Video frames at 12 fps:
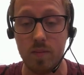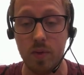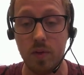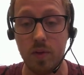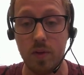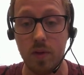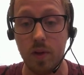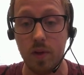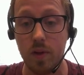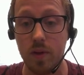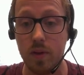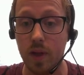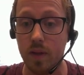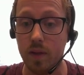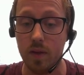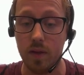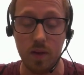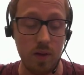but
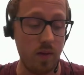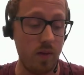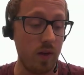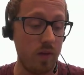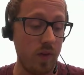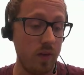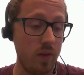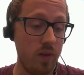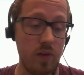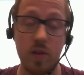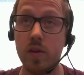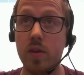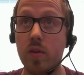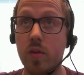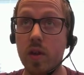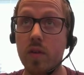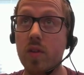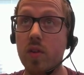then the advantage is that you
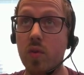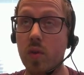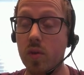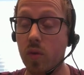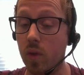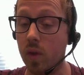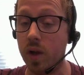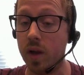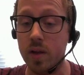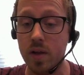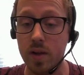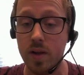don't have to do it online.